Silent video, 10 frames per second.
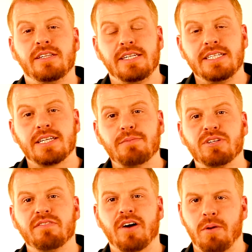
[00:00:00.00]
These types
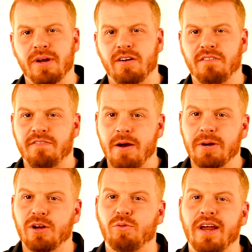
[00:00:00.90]
of environment are very
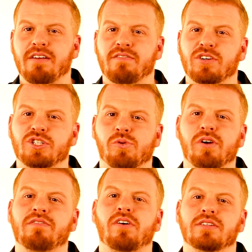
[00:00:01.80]
great for
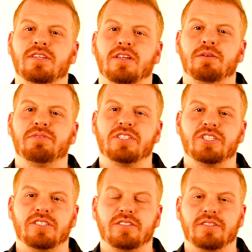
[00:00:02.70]
short volatility
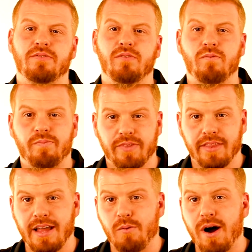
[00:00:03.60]
positions.
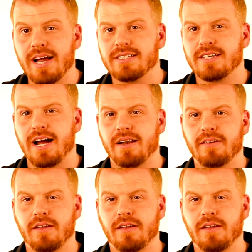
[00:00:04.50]
Now, why is that?